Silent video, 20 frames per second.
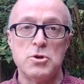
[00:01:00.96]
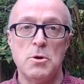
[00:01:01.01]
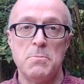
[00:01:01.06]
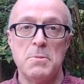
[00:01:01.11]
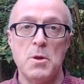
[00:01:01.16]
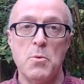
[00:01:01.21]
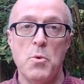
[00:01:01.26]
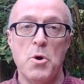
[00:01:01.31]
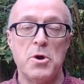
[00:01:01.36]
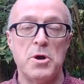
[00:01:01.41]

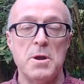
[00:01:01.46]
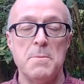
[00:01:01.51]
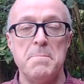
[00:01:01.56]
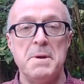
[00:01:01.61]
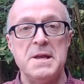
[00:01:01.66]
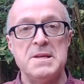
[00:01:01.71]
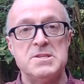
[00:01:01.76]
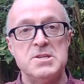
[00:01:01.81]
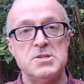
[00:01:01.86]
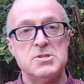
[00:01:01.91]
normally work on a
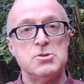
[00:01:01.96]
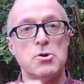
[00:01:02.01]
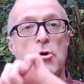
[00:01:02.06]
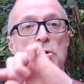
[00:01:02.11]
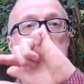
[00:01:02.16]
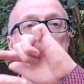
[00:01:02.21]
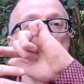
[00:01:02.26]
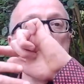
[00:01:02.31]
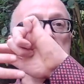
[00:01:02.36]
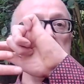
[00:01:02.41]
basis
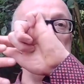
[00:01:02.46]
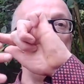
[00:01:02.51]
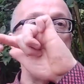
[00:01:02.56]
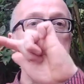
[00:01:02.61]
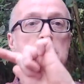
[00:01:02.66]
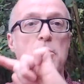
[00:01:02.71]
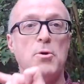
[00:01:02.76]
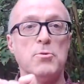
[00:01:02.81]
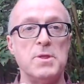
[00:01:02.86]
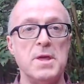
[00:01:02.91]
of you
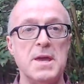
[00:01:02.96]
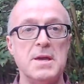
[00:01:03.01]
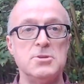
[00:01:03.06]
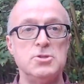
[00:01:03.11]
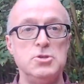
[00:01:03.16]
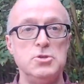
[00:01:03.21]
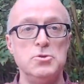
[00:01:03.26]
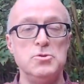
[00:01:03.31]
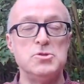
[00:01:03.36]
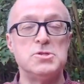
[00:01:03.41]
name all the
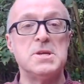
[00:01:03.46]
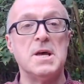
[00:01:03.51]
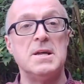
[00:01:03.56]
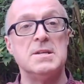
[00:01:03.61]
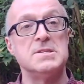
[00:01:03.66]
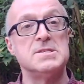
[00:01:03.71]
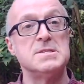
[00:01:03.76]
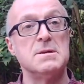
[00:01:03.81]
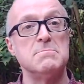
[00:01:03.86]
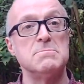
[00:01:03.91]
issues,
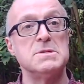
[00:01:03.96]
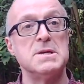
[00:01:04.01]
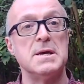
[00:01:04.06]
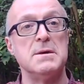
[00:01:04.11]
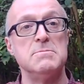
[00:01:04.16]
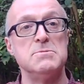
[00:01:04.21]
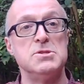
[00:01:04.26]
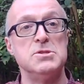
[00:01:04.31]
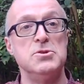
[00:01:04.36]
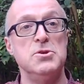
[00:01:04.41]
and
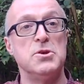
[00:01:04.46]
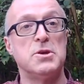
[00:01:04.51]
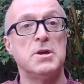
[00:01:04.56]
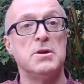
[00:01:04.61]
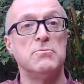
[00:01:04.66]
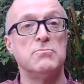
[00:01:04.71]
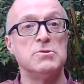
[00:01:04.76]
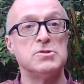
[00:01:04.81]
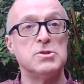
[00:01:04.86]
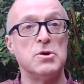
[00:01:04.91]
sometimes you
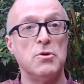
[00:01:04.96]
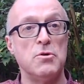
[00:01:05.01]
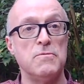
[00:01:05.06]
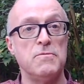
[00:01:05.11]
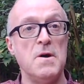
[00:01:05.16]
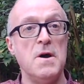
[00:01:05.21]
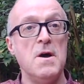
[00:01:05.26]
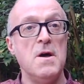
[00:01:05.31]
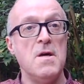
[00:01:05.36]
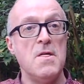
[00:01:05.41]
can
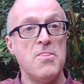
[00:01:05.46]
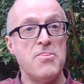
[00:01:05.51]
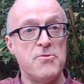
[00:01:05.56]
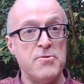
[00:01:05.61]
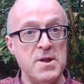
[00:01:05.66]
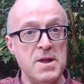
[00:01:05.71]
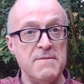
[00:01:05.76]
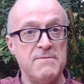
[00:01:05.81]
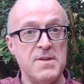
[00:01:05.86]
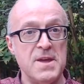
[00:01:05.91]
resolve
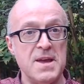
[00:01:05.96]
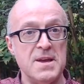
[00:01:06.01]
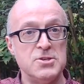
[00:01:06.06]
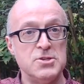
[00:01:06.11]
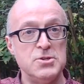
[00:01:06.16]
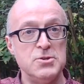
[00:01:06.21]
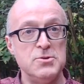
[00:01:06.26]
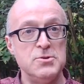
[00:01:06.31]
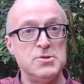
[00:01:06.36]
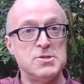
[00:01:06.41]
three of the
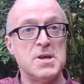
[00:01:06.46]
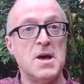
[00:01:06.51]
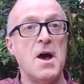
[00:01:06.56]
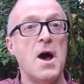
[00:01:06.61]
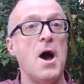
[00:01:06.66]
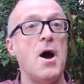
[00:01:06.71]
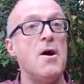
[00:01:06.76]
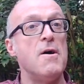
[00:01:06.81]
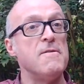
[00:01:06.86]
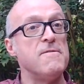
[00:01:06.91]
issues
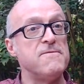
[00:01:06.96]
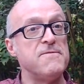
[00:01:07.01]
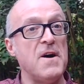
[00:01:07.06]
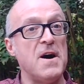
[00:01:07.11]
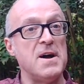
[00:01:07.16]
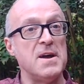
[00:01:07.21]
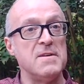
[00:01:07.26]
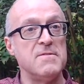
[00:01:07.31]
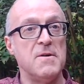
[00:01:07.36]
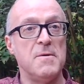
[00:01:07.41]
at
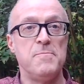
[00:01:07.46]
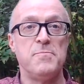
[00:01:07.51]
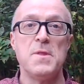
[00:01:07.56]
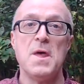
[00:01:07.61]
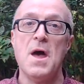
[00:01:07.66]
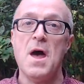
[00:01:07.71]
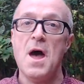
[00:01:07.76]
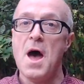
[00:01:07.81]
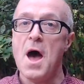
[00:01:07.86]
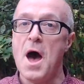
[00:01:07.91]
five
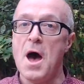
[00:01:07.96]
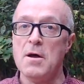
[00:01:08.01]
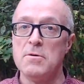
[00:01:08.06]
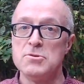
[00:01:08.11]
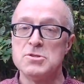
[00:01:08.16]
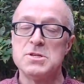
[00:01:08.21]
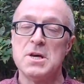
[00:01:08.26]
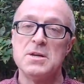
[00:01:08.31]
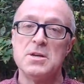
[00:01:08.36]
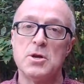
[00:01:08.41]

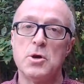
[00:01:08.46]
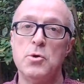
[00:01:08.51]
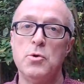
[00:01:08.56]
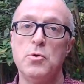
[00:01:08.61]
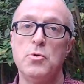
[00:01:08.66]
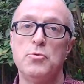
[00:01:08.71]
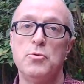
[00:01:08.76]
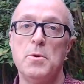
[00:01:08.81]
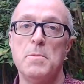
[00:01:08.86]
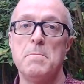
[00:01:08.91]
outside a
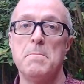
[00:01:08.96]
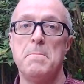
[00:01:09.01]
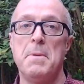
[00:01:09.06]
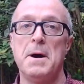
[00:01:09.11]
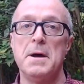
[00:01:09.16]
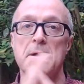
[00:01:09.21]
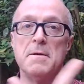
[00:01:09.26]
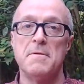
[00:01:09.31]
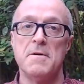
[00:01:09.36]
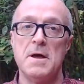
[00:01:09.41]
courtroom
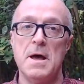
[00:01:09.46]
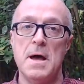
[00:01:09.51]
by